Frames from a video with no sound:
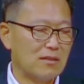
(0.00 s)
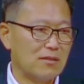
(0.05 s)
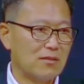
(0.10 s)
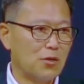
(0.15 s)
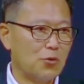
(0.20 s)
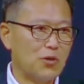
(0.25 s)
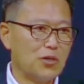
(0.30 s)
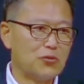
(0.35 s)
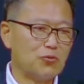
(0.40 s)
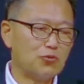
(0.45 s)

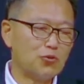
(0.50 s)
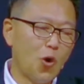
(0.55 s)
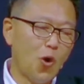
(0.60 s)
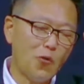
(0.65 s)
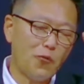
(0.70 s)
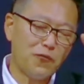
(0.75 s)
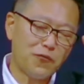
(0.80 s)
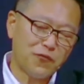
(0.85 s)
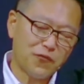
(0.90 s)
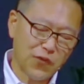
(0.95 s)
There is no
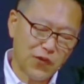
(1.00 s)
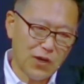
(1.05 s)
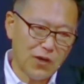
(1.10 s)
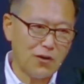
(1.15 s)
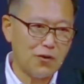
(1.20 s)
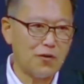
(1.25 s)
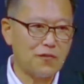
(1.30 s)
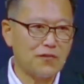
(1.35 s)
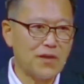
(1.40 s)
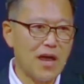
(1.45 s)

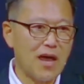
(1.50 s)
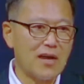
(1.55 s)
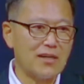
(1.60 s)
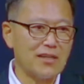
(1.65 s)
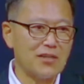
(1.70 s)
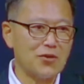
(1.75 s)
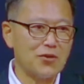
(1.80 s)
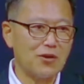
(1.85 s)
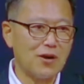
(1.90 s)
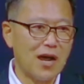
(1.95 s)
fear of God
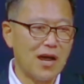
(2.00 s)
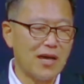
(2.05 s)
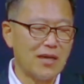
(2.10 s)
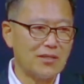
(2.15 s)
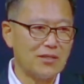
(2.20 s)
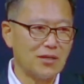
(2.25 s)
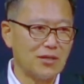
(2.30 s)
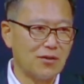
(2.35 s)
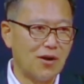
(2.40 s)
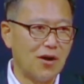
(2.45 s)
in your
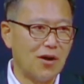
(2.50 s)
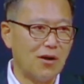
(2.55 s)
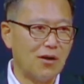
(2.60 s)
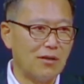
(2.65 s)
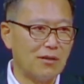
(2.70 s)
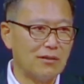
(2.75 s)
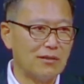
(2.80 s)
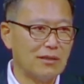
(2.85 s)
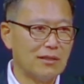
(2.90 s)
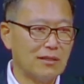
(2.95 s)
eyes at
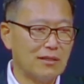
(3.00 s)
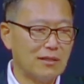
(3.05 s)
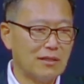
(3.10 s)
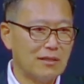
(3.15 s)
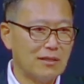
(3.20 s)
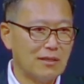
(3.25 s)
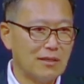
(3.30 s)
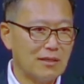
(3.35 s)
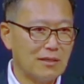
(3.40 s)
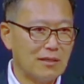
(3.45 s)
all.
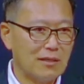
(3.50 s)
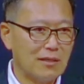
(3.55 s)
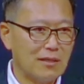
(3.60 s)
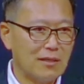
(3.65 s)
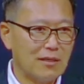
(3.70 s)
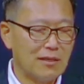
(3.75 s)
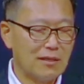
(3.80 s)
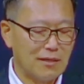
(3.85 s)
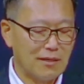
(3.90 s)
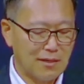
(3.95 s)

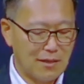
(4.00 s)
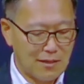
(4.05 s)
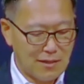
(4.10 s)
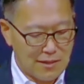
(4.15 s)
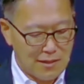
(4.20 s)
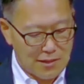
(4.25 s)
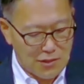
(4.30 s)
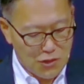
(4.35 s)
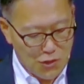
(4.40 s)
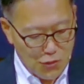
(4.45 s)

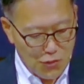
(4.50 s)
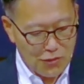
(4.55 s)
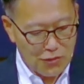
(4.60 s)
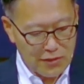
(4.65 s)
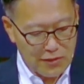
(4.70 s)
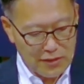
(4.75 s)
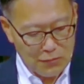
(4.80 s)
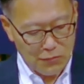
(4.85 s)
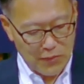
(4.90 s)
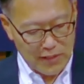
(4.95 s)

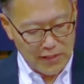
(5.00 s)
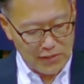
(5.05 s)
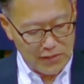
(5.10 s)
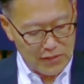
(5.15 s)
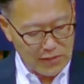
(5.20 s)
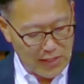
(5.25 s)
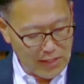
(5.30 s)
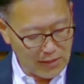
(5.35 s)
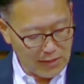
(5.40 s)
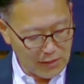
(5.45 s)
Truly, we can
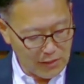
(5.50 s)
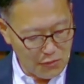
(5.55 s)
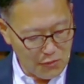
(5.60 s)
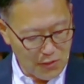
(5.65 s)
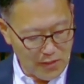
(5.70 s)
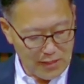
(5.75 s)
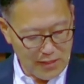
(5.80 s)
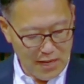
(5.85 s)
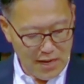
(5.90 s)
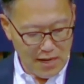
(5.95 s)
say that you
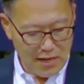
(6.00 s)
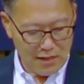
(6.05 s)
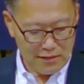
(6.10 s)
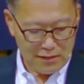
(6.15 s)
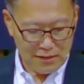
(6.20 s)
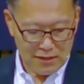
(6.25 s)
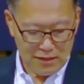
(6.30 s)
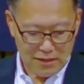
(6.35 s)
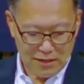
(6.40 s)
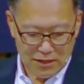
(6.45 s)
are not
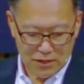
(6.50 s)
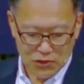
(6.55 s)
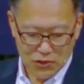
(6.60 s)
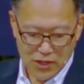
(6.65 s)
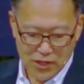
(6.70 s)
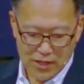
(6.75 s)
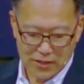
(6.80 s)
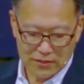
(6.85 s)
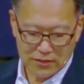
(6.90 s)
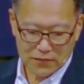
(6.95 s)
a
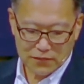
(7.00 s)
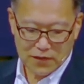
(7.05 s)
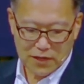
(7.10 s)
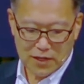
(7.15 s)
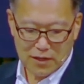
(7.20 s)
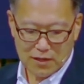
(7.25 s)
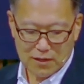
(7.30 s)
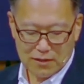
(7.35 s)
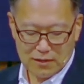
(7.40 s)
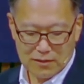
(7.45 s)
child of
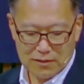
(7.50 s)
God.